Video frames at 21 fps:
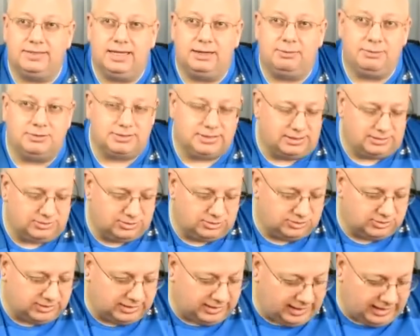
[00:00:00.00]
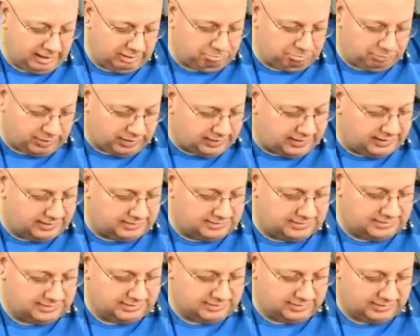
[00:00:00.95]
camera sensors are not like
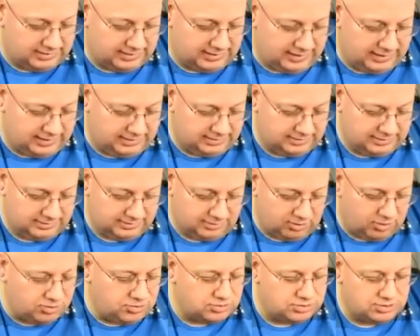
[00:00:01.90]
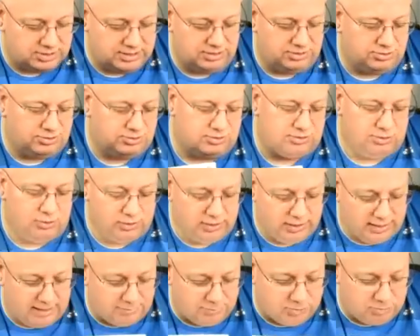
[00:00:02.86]
buckets, okay? Larger sensors don't
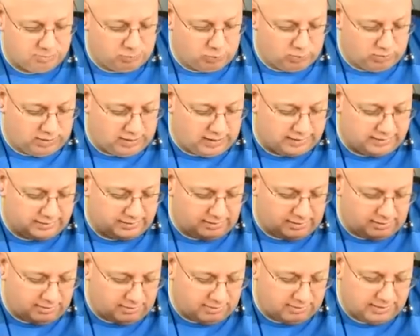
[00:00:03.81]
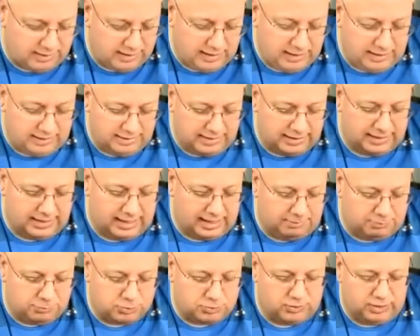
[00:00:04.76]
capture more light at all. They
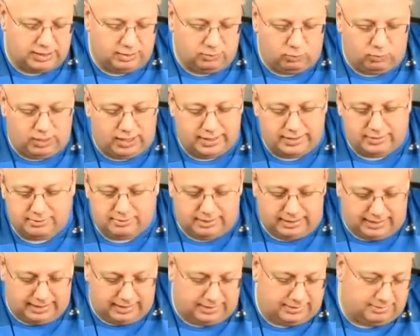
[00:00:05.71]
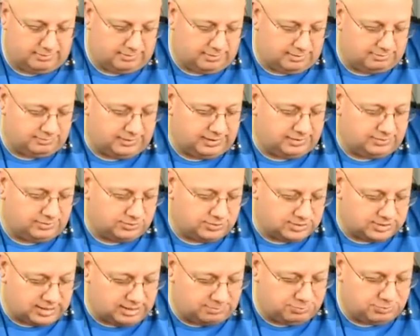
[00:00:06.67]
capture a wider angle of
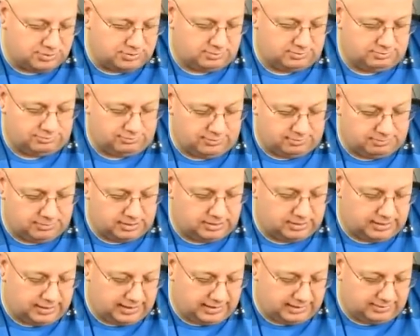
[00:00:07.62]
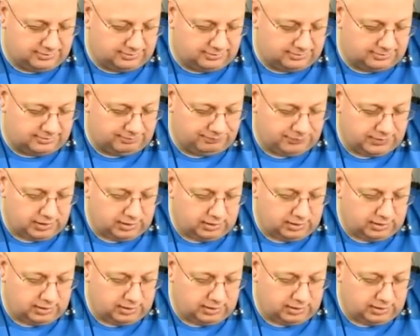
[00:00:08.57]
interception from the lens.